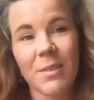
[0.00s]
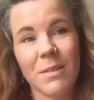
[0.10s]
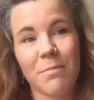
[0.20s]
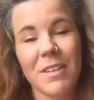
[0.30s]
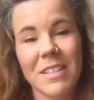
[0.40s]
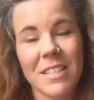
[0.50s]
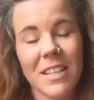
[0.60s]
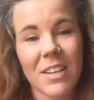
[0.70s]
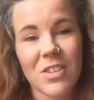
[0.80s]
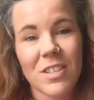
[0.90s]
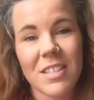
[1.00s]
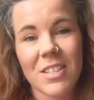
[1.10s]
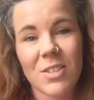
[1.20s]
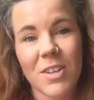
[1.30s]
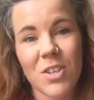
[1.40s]
was a pretty sketchy
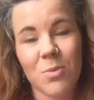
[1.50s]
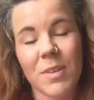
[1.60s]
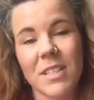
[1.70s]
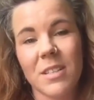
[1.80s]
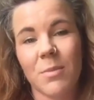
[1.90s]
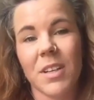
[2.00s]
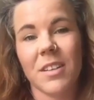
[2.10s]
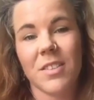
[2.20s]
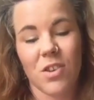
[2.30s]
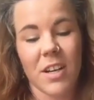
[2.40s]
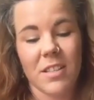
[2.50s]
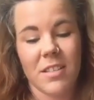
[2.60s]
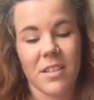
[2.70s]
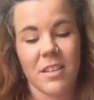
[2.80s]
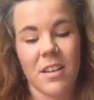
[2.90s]
situation where someone had tried
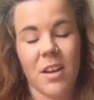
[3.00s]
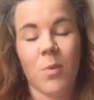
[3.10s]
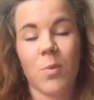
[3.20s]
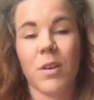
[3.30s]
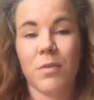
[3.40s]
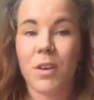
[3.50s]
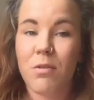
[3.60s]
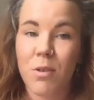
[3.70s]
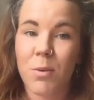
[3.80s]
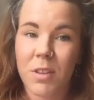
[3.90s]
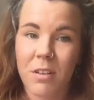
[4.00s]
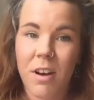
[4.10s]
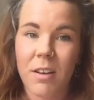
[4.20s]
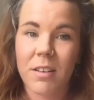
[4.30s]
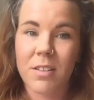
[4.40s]
to, one of the crew on the
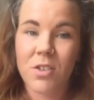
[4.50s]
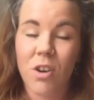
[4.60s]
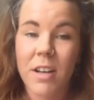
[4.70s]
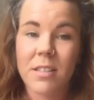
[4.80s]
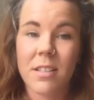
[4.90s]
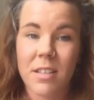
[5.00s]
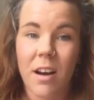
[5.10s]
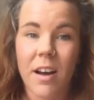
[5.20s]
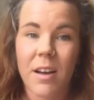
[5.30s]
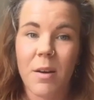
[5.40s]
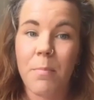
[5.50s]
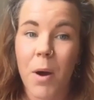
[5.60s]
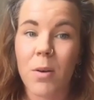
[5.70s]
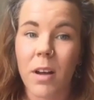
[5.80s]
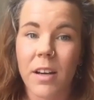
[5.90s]
ground had tried to tie a
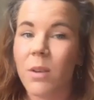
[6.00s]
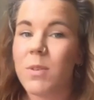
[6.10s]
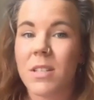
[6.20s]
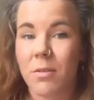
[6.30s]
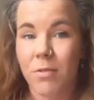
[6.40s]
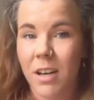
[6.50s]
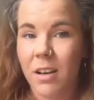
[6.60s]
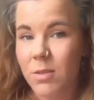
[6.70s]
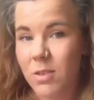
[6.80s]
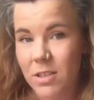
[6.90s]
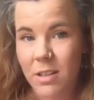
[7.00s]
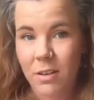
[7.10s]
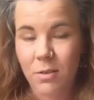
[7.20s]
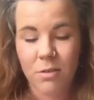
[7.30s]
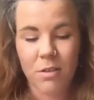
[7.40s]
bowline. It wasn't a rigger, it was just
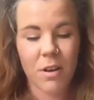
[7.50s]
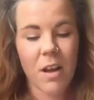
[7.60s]
local crew.